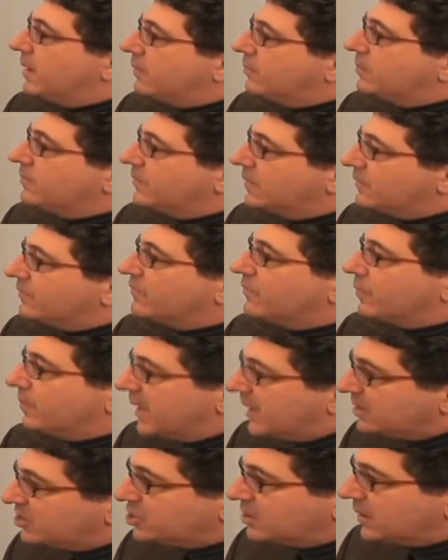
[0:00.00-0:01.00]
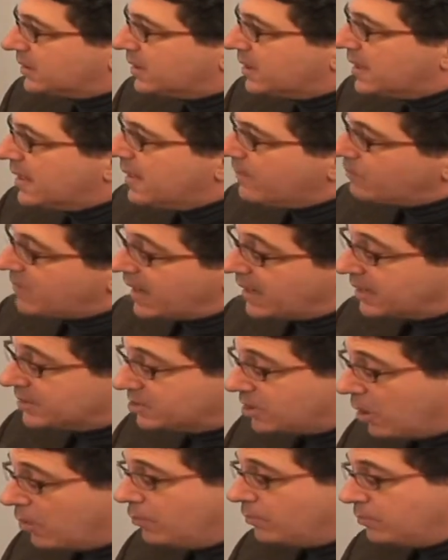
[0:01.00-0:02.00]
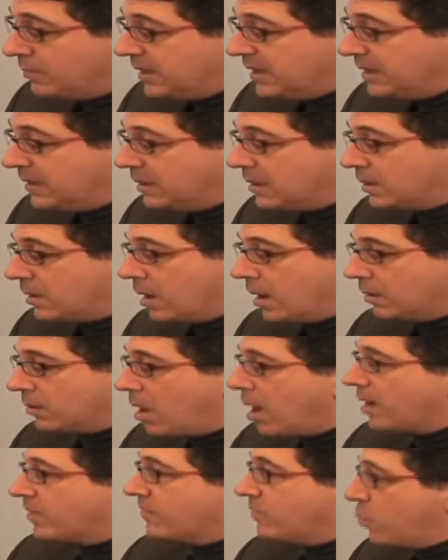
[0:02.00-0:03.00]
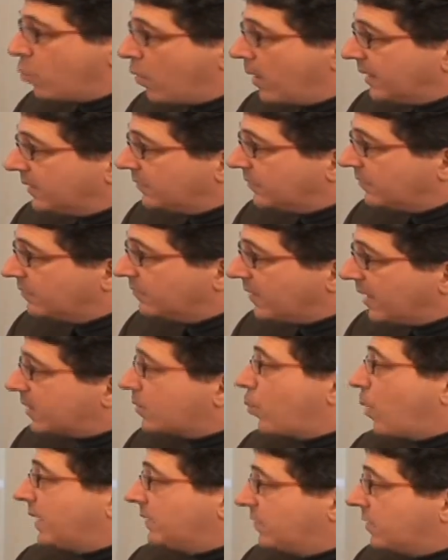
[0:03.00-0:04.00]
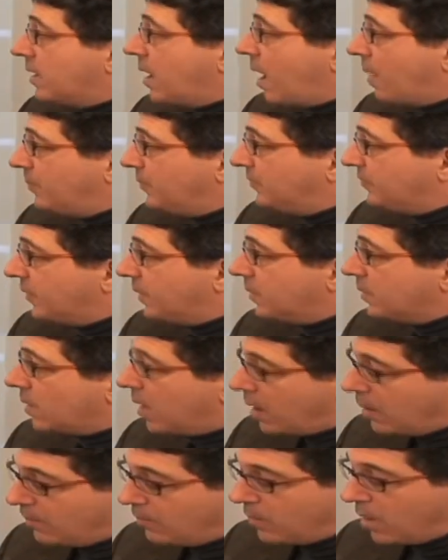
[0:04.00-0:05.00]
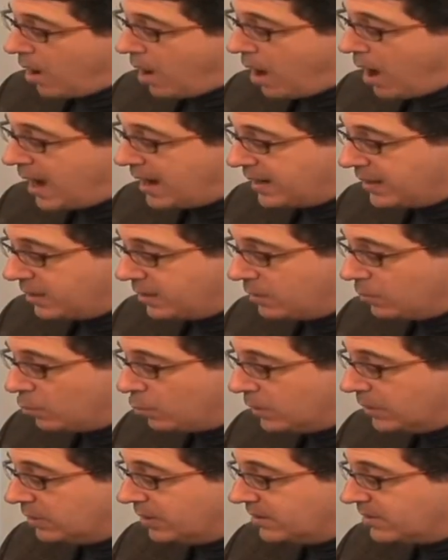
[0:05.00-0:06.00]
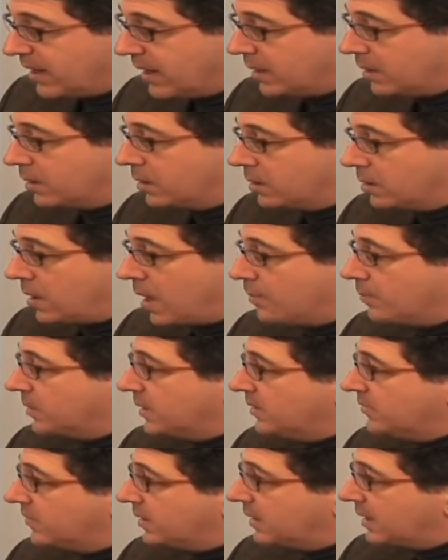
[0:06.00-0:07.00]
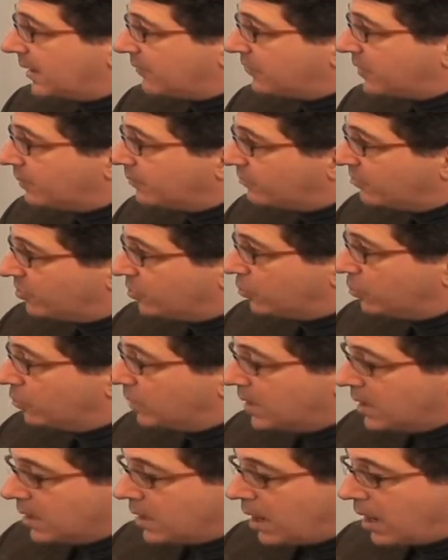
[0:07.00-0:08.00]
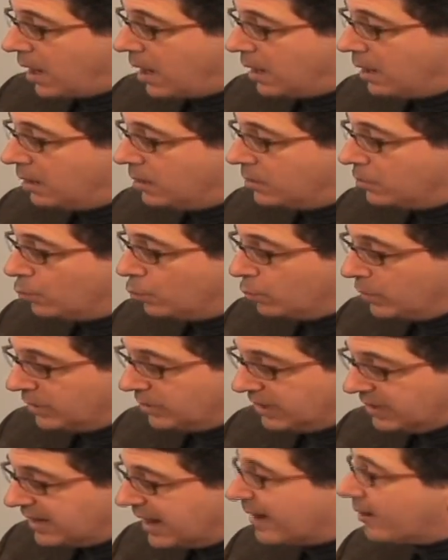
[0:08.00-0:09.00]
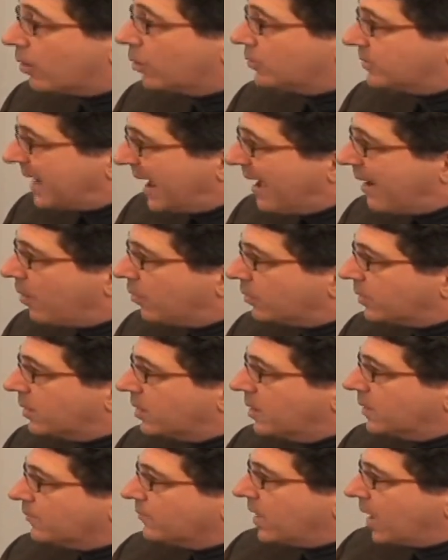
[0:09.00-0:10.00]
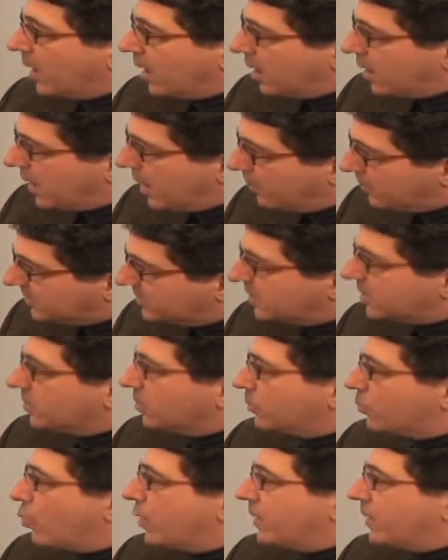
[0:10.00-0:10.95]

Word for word: amount of information. And I don't mean a lot of points. In fact, quite the opposite. Um, I really take companies and get them to uh, really narrow down A, a particular